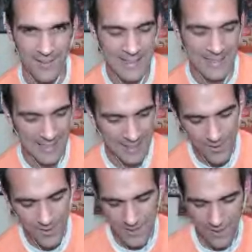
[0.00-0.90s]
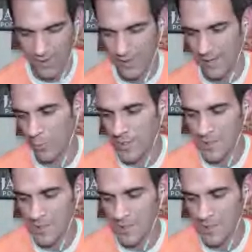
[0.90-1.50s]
Like, and here's the other thing with